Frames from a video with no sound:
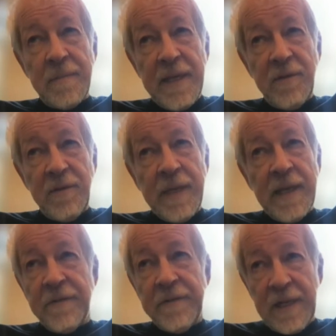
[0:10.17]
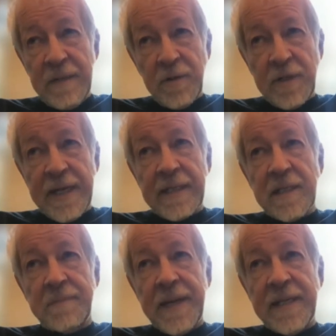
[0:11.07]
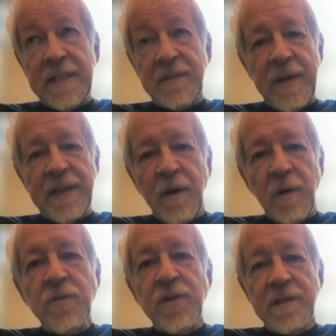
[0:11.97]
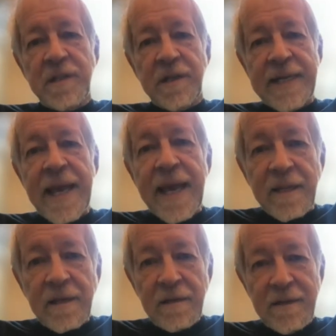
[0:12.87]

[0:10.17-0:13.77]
to be to be in a fairly protected space when the oceans are dead